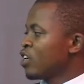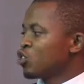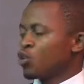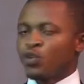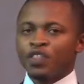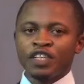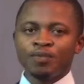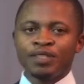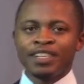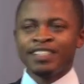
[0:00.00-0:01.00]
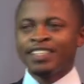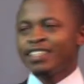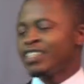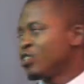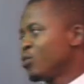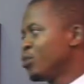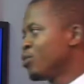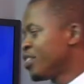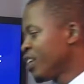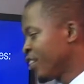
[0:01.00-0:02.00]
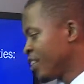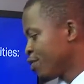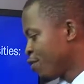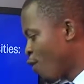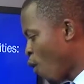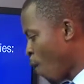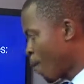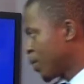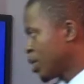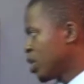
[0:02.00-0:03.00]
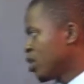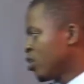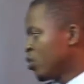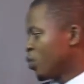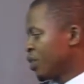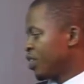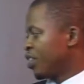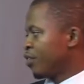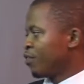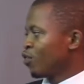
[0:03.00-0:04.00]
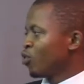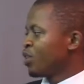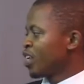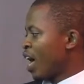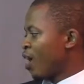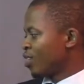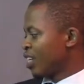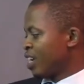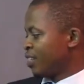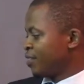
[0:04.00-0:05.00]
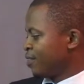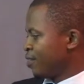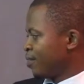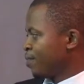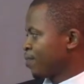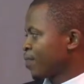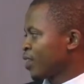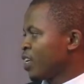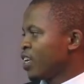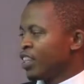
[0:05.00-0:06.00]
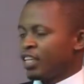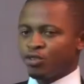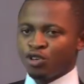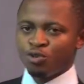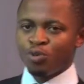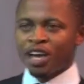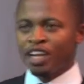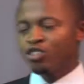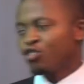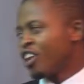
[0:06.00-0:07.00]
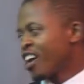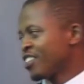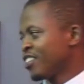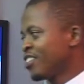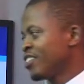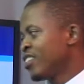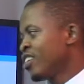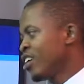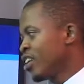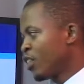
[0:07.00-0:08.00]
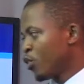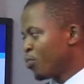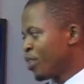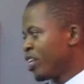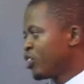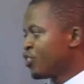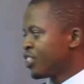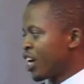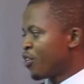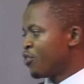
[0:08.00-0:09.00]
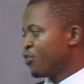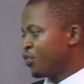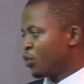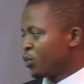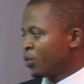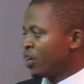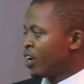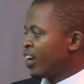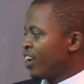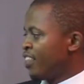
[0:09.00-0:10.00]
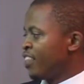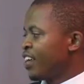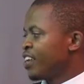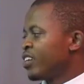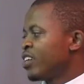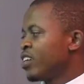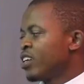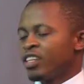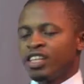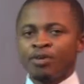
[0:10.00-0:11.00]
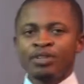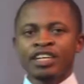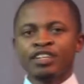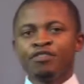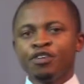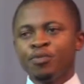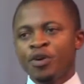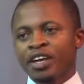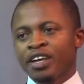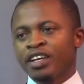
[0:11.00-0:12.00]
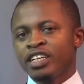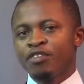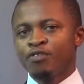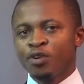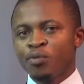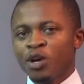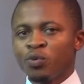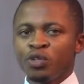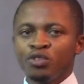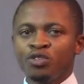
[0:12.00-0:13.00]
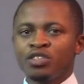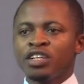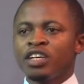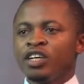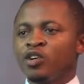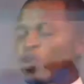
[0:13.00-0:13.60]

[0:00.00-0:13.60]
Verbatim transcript: So this presentation is going to take this form with the following outline. There's going to be an introduction, there will be a literature review, and then the research framework, the framework we used in